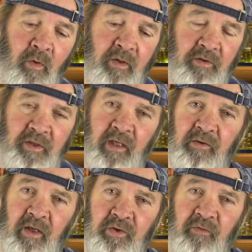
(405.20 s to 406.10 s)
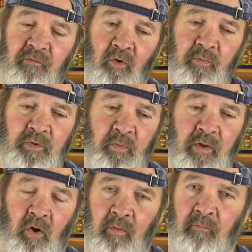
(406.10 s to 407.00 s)
of the sanitation foremen, we
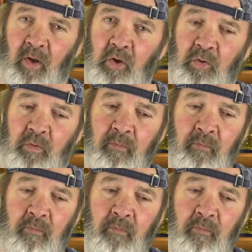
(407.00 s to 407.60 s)
called him Blue.